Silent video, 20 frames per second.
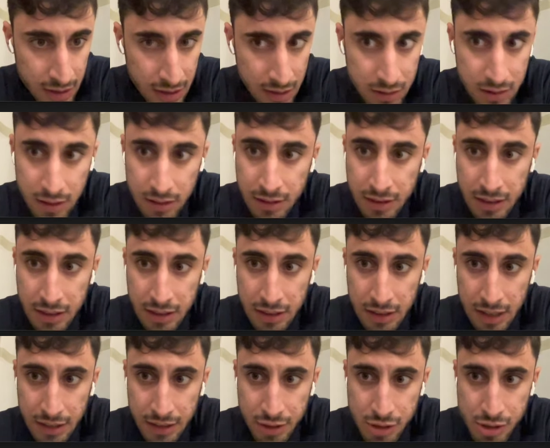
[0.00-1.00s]
Did the
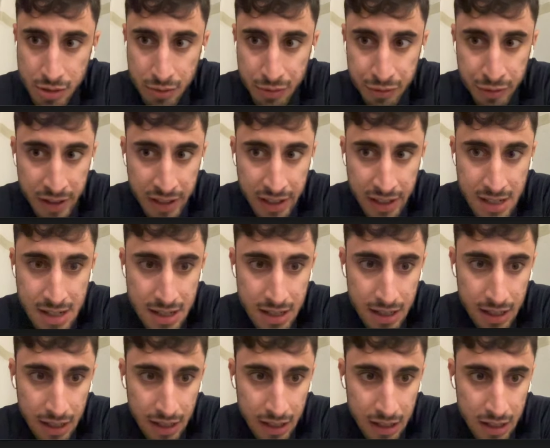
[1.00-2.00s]
addition fail?
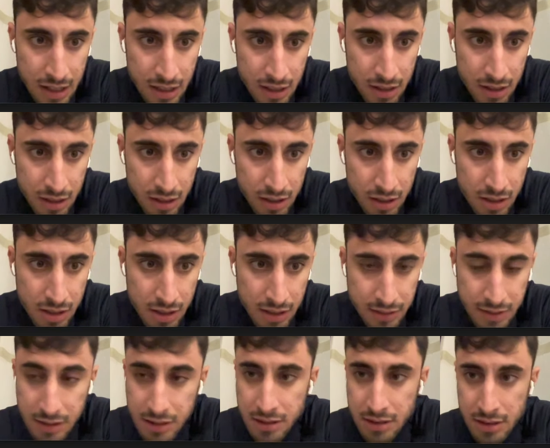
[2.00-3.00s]
And
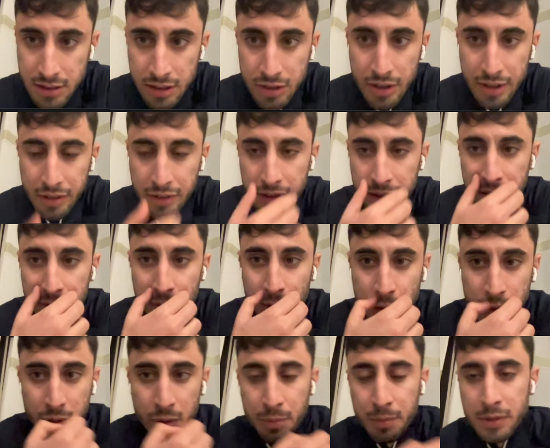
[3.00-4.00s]
this is the great thing about
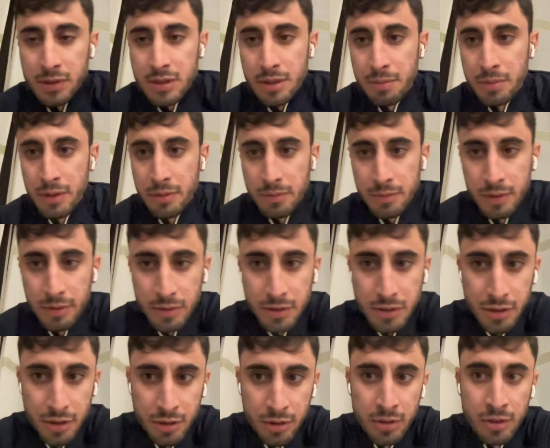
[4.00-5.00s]
the OpenZeppelin
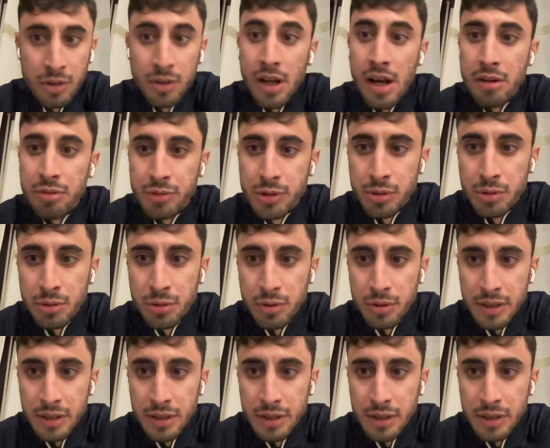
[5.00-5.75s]
implementation. You don't have to.